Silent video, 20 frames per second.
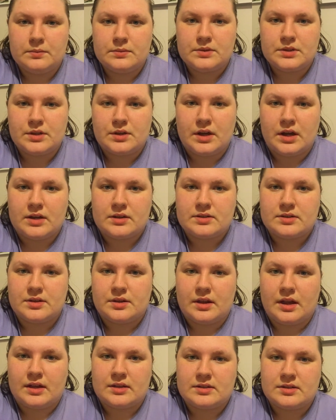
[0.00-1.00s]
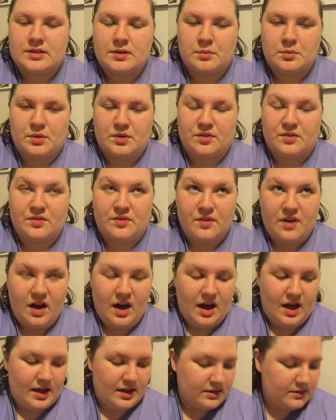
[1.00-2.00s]
So yeah, so that's number
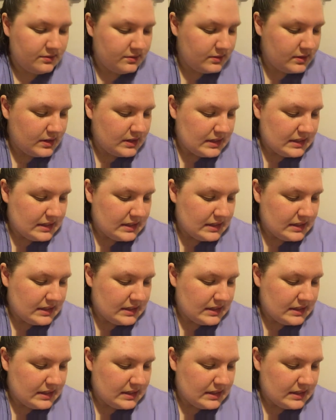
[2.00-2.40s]
5.